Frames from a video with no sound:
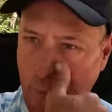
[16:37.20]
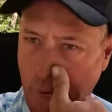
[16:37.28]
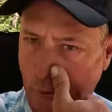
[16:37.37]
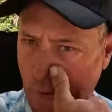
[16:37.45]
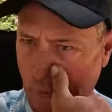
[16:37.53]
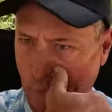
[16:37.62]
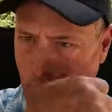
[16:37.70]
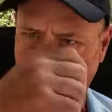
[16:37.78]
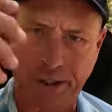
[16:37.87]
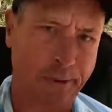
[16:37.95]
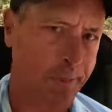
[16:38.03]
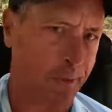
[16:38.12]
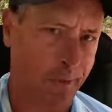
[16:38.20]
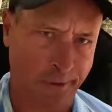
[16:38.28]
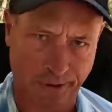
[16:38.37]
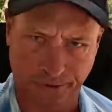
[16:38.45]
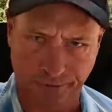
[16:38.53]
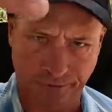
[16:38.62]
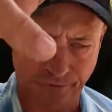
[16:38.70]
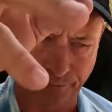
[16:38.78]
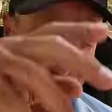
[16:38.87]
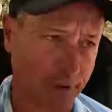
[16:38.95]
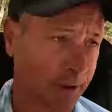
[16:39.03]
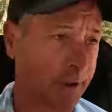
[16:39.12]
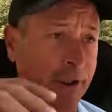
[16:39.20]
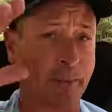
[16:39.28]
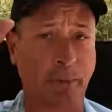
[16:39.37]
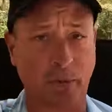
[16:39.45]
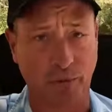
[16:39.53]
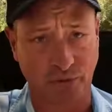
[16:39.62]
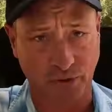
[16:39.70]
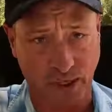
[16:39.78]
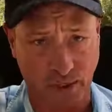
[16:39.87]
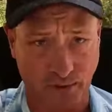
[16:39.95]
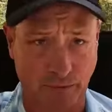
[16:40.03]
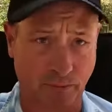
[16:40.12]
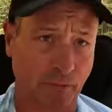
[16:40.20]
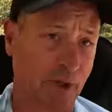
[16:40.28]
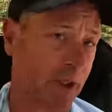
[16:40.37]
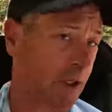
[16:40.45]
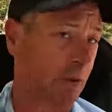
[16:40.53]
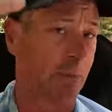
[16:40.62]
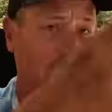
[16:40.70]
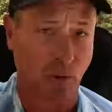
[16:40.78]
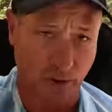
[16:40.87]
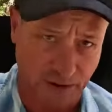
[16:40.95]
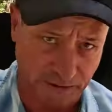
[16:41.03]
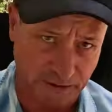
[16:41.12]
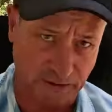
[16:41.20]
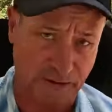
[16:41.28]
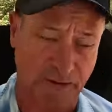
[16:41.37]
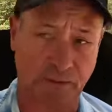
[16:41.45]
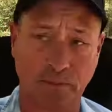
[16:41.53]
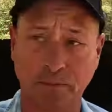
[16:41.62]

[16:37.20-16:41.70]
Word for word: And then we're going to keep going east. We're going to keep going south. And we're going to keep going east.